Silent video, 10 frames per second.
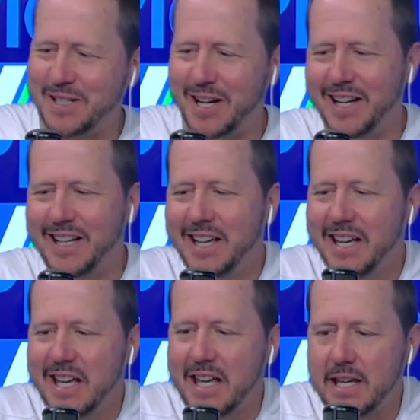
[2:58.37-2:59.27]
But
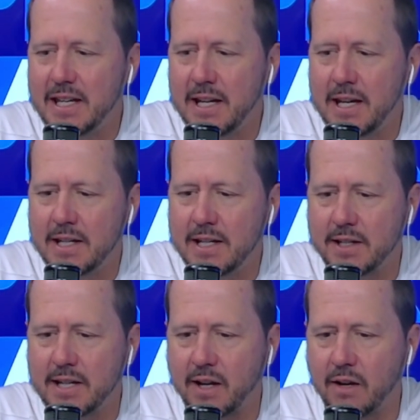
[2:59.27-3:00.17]
he
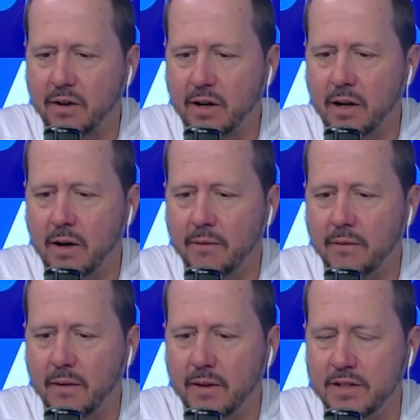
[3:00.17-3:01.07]
is taking over
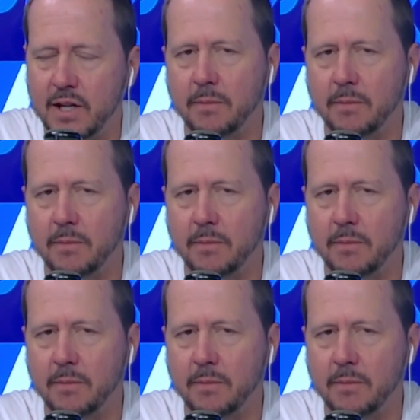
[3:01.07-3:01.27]
a